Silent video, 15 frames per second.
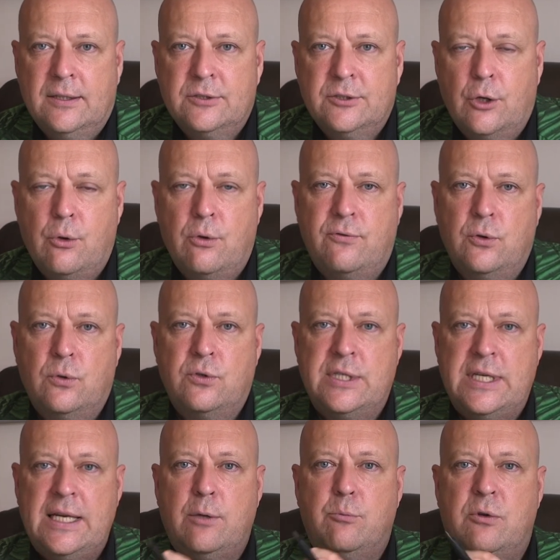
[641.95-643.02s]
So if you're
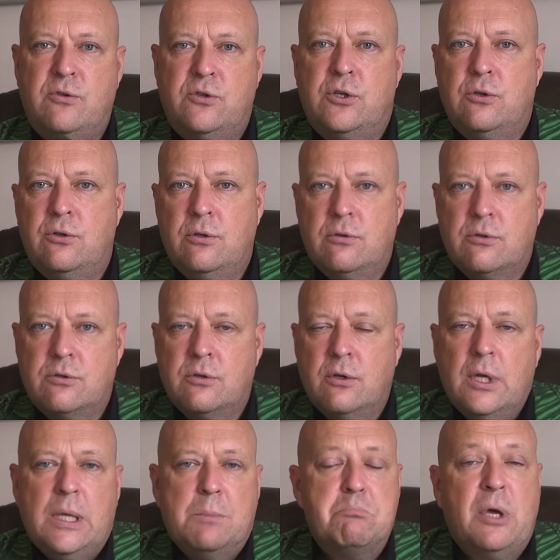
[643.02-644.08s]
dealing with students,
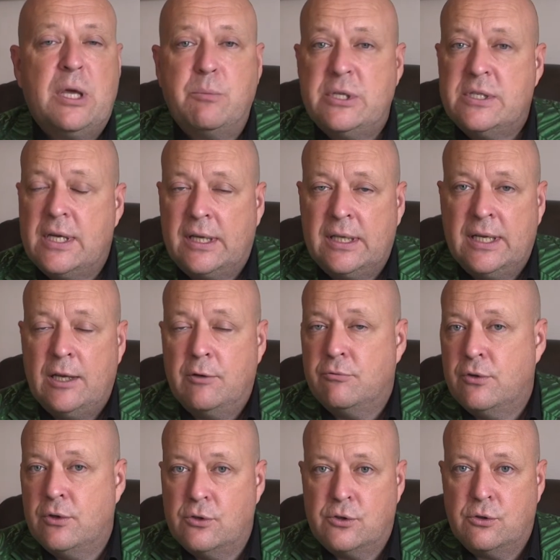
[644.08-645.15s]
maybe second-hand
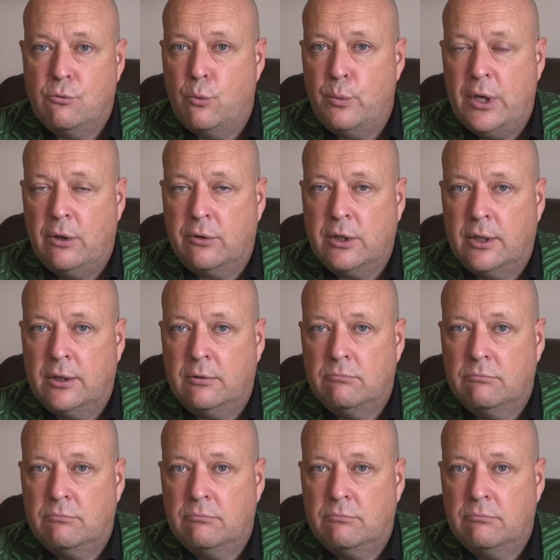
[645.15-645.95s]
furniture will be okay.